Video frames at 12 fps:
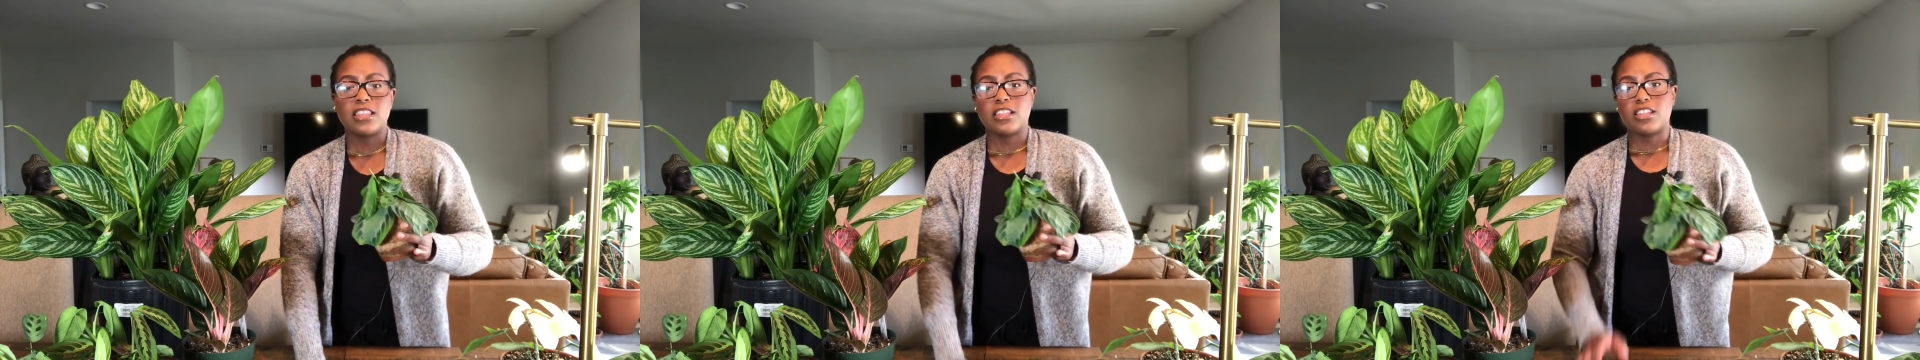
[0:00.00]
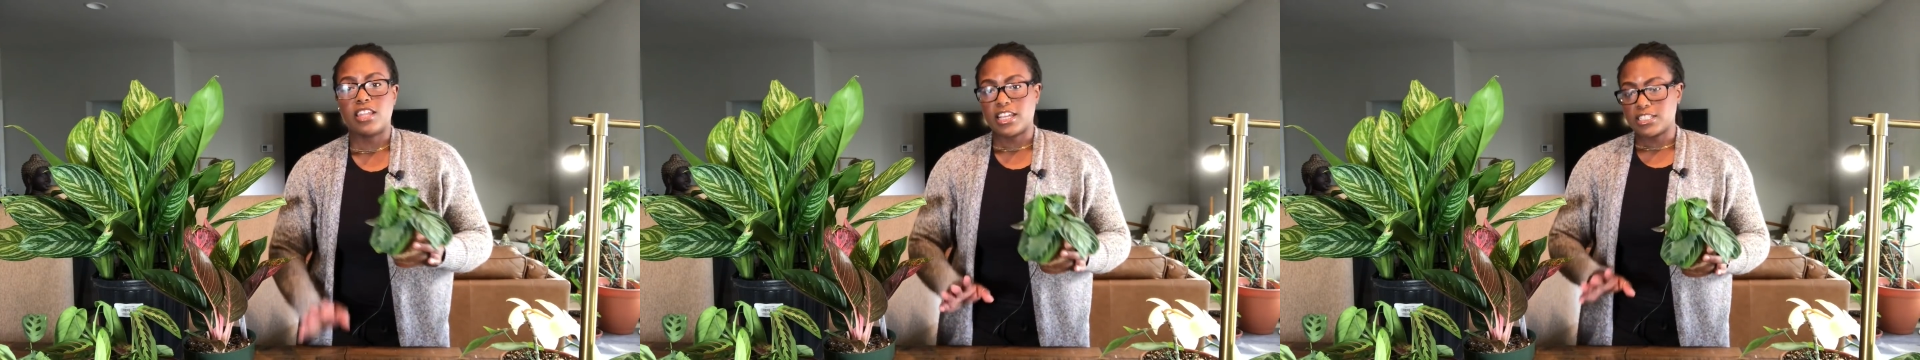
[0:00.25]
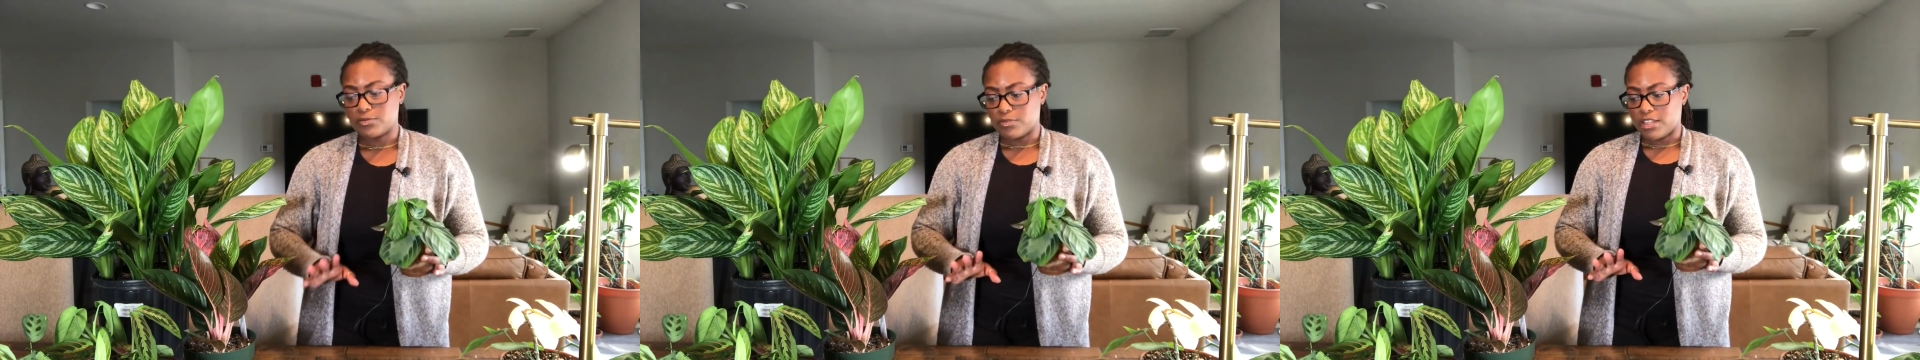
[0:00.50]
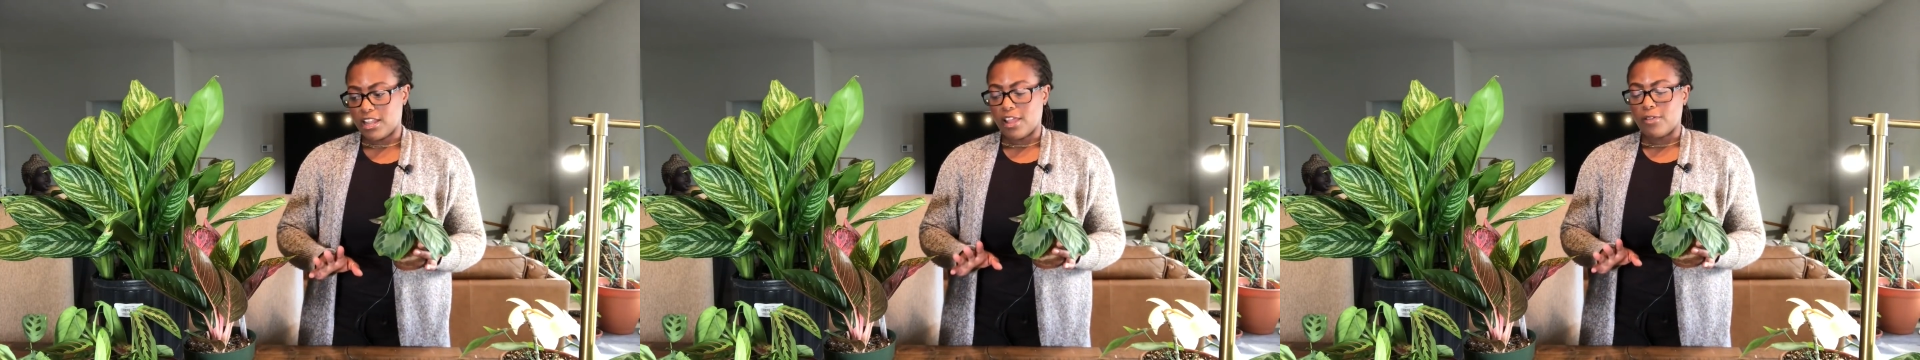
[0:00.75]
The next
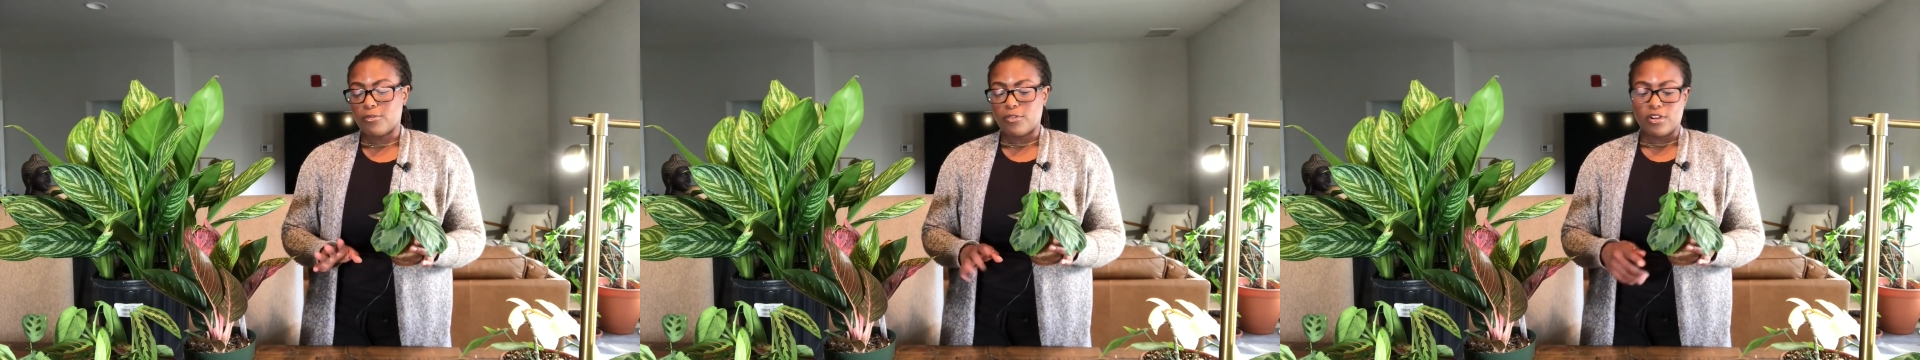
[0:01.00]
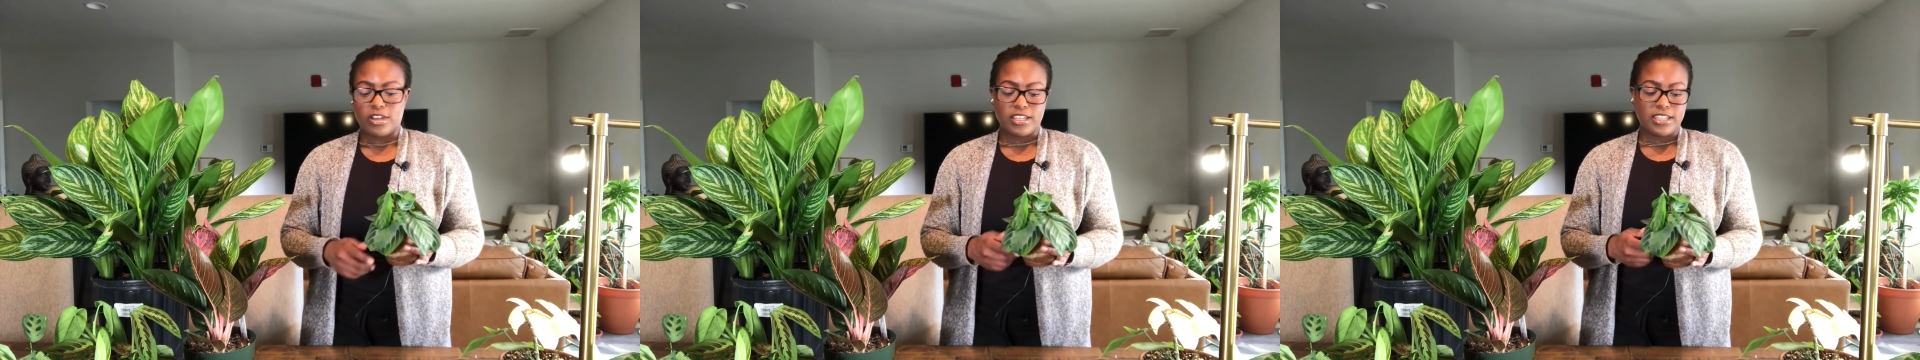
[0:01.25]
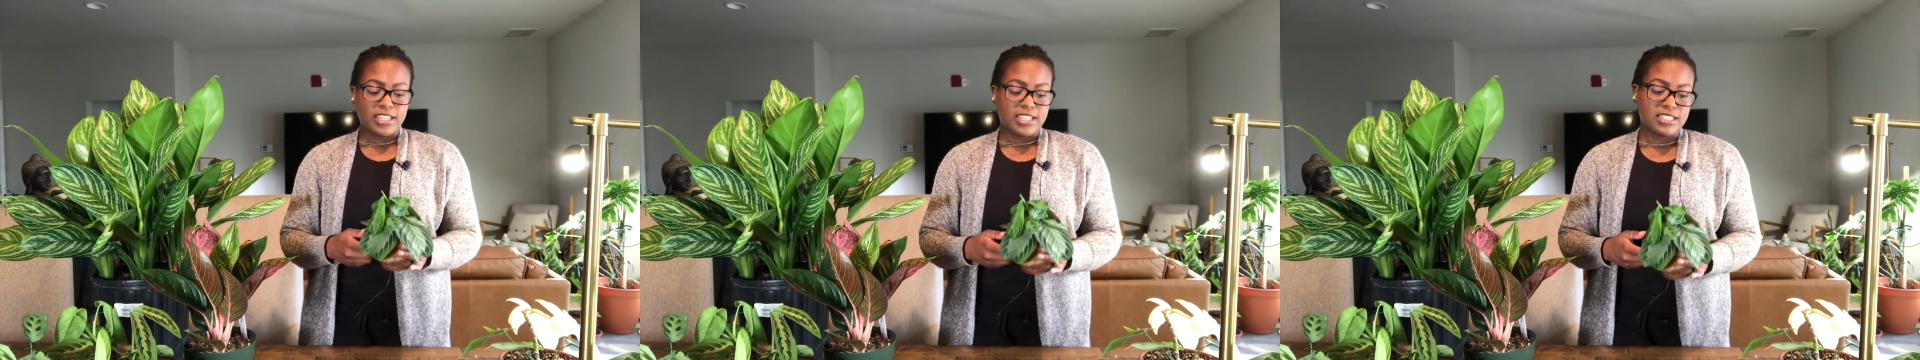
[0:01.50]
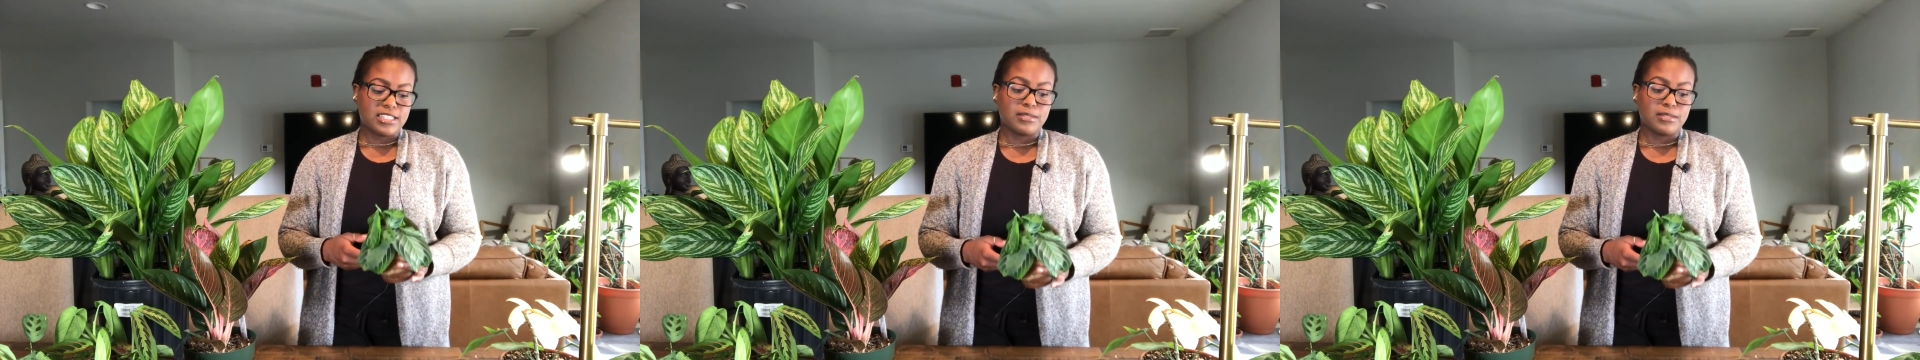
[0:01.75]
one that I want is the